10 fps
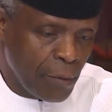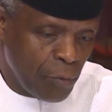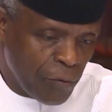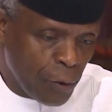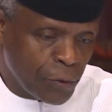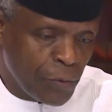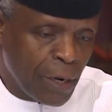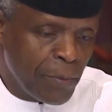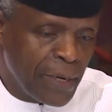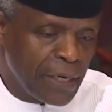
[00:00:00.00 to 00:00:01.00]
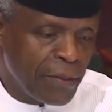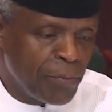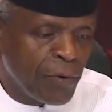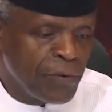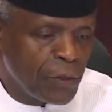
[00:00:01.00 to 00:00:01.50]
We've also recommended the
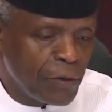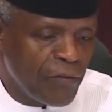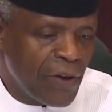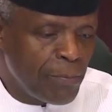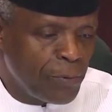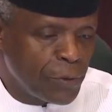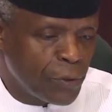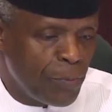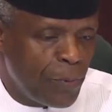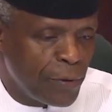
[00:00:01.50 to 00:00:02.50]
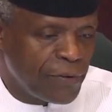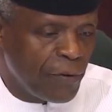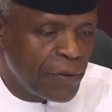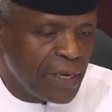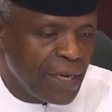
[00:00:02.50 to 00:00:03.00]
provision of ample support
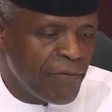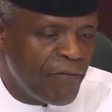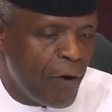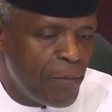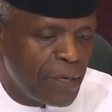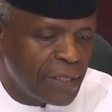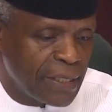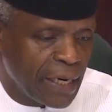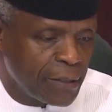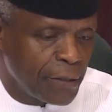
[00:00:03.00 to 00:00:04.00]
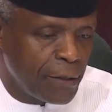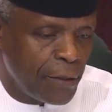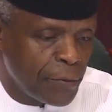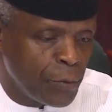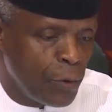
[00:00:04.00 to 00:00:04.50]
for the informal sector
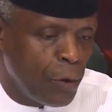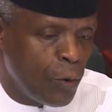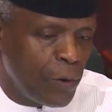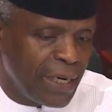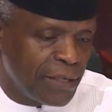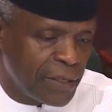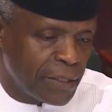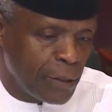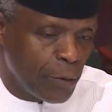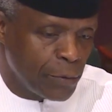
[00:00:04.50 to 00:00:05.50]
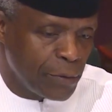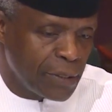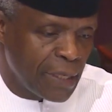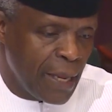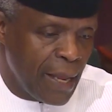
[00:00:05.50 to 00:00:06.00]
through low-interest loans